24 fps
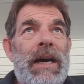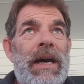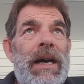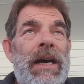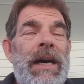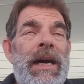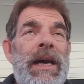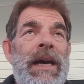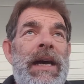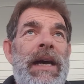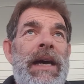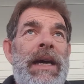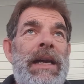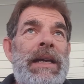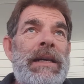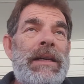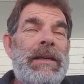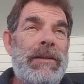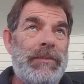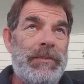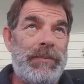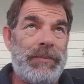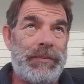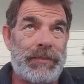
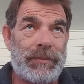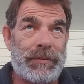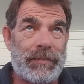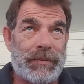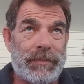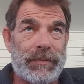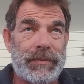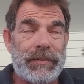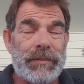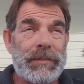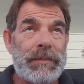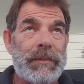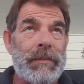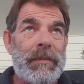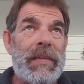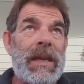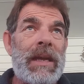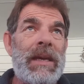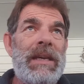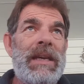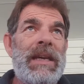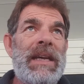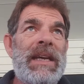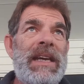And
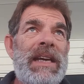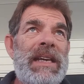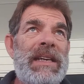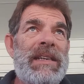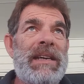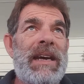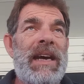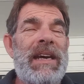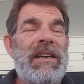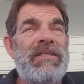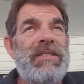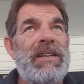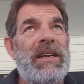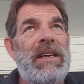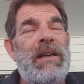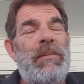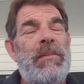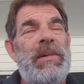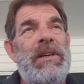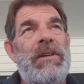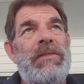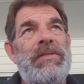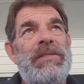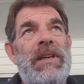it takes a
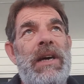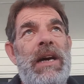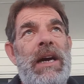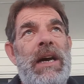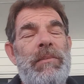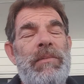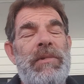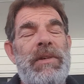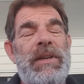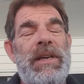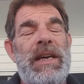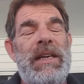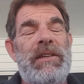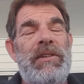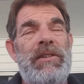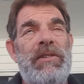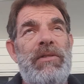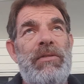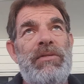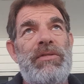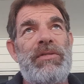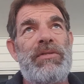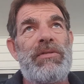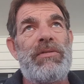little bit of time to get
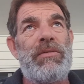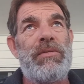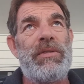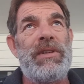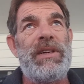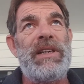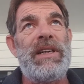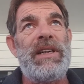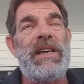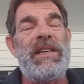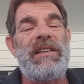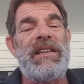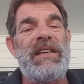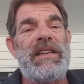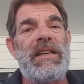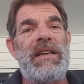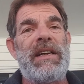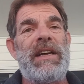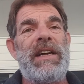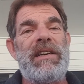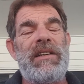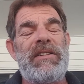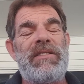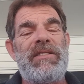used to the
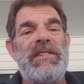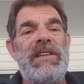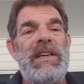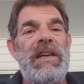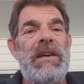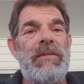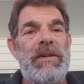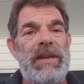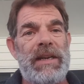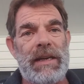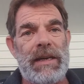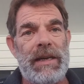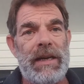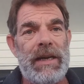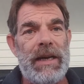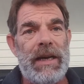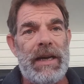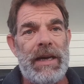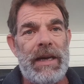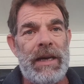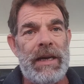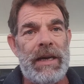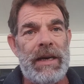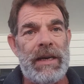articulated steering.
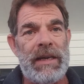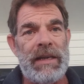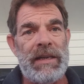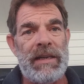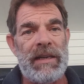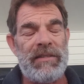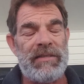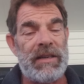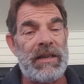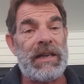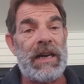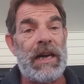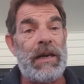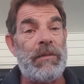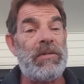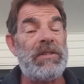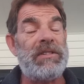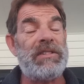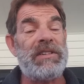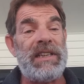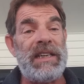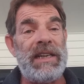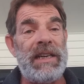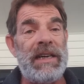It is a
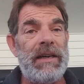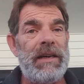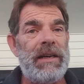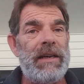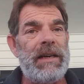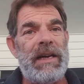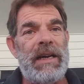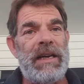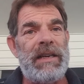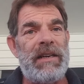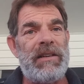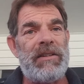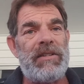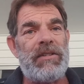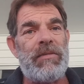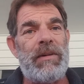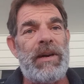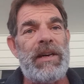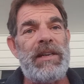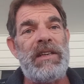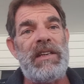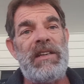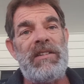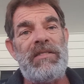cable steer, and it's
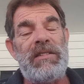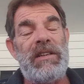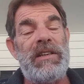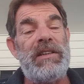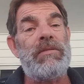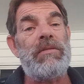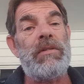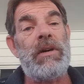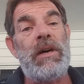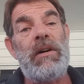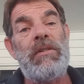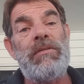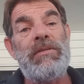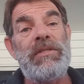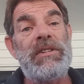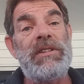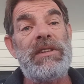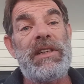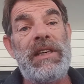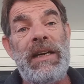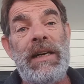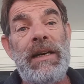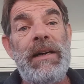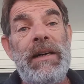quite easily to
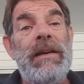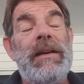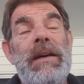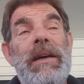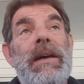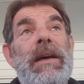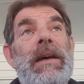oversteer.